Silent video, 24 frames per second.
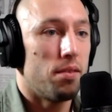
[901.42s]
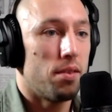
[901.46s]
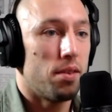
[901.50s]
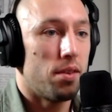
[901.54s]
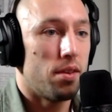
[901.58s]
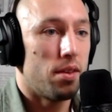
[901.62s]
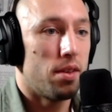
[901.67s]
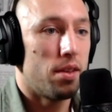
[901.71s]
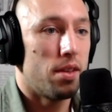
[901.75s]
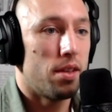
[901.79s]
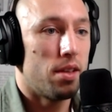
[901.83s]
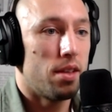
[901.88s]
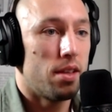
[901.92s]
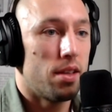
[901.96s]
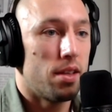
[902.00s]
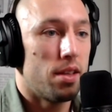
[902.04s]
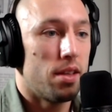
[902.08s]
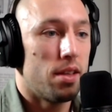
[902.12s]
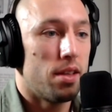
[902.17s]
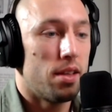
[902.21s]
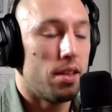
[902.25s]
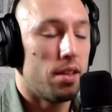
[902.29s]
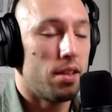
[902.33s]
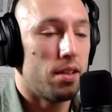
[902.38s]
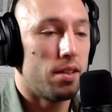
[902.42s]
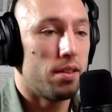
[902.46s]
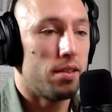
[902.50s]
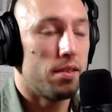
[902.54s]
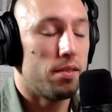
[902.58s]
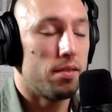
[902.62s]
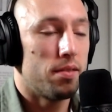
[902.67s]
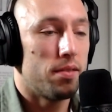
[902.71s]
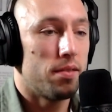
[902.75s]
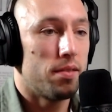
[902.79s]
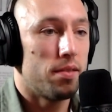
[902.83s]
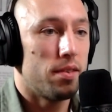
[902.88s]

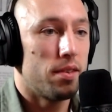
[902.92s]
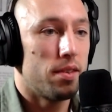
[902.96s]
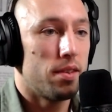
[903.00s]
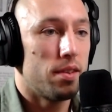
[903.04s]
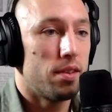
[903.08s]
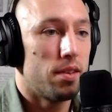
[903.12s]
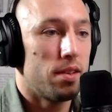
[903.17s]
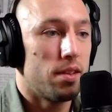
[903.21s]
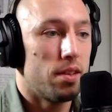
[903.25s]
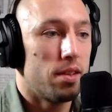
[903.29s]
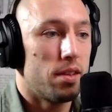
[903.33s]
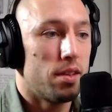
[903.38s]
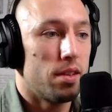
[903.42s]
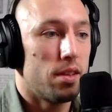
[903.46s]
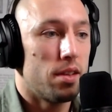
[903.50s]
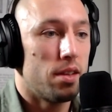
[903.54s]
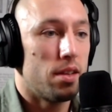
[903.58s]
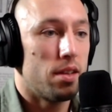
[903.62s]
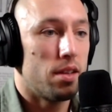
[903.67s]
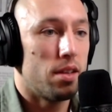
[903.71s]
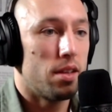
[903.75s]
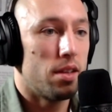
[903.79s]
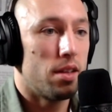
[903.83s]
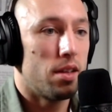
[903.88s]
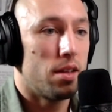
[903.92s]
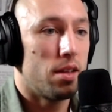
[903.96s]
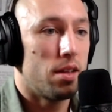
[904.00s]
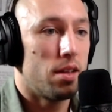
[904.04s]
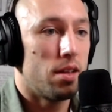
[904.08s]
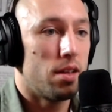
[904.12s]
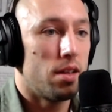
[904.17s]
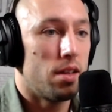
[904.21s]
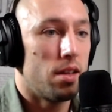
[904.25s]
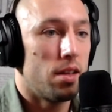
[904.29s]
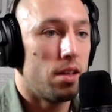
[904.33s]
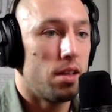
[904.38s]

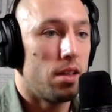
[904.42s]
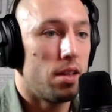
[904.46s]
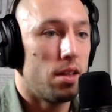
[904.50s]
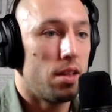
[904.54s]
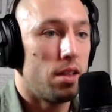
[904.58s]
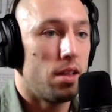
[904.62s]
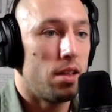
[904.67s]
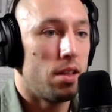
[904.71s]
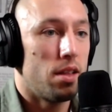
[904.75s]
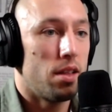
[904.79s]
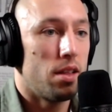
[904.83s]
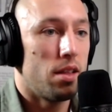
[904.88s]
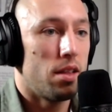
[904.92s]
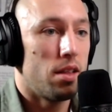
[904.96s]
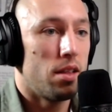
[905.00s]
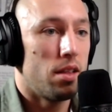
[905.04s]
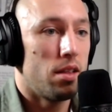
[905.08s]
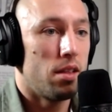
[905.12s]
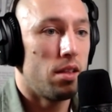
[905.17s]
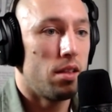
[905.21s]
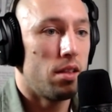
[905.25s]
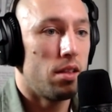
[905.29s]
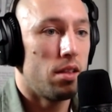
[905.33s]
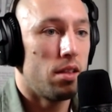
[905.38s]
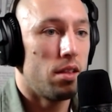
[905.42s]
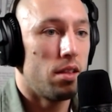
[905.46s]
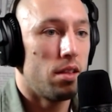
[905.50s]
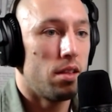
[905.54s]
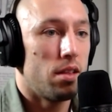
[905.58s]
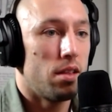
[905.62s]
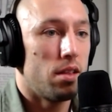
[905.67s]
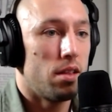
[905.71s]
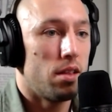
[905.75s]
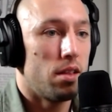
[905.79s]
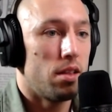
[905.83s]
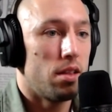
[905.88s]

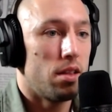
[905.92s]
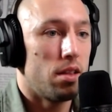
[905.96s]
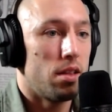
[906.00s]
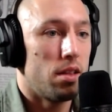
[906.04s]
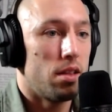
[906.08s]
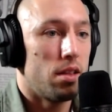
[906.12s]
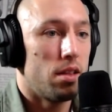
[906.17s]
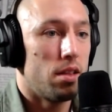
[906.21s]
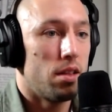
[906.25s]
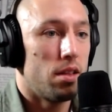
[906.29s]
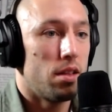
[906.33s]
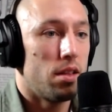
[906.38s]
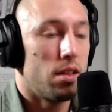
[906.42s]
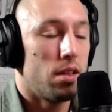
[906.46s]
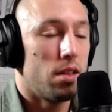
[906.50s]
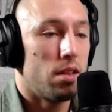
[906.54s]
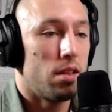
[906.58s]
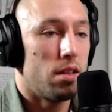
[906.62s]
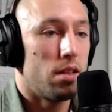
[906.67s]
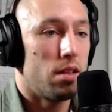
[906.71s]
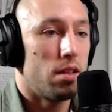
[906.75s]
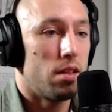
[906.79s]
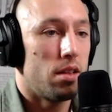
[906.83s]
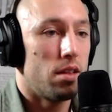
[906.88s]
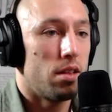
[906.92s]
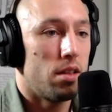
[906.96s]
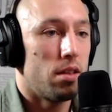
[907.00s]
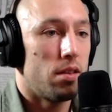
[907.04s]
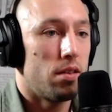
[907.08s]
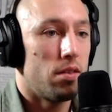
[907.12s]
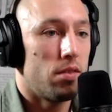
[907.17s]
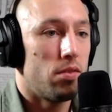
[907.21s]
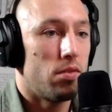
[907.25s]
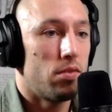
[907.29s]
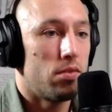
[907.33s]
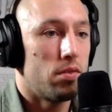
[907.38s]

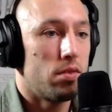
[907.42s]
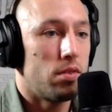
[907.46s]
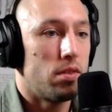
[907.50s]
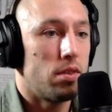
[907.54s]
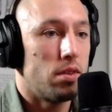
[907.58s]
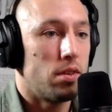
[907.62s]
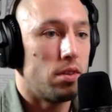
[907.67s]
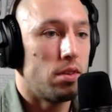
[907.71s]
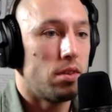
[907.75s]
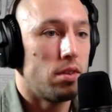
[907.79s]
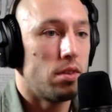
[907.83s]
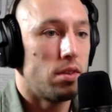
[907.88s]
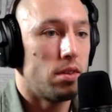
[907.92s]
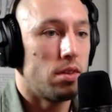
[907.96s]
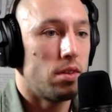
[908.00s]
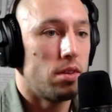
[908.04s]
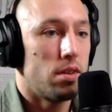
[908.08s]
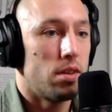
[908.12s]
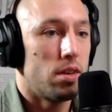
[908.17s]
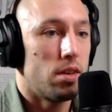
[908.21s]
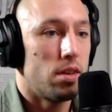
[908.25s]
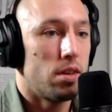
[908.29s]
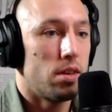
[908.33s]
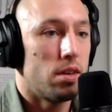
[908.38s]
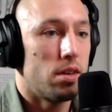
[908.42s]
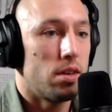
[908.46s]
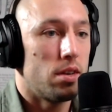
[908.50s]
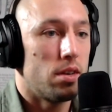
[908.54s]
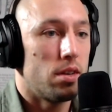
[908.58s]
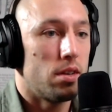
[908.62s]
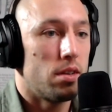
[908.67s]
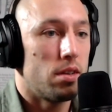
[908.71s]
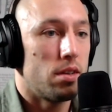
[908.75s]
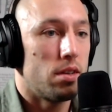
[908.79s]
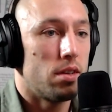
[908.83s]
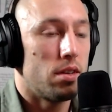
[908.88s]

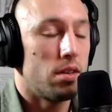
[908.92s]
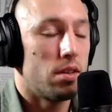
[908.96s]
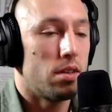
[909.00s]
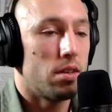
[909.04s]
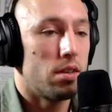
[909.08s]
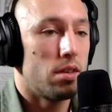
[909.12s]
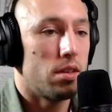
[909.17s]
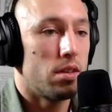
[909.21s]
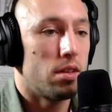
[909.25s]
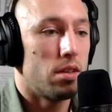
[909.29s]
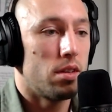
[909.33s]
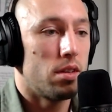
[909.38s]
The person shown says nothing.